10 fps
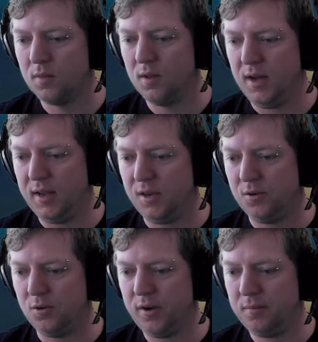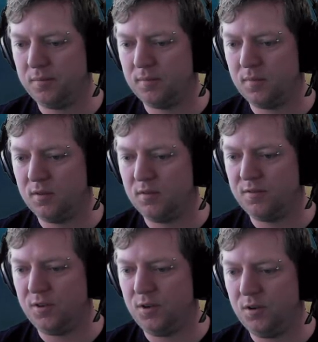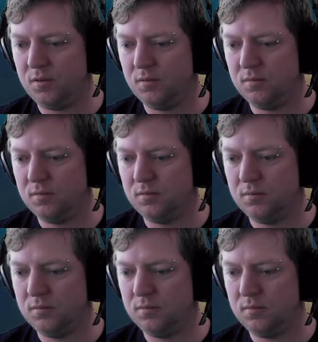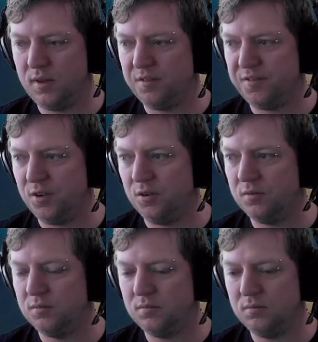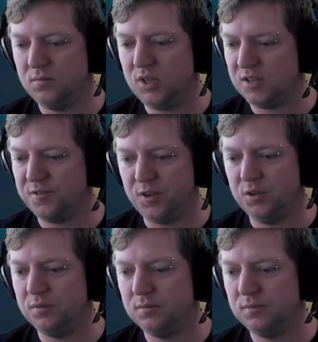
Hunky-dory. Food. And food. Just food.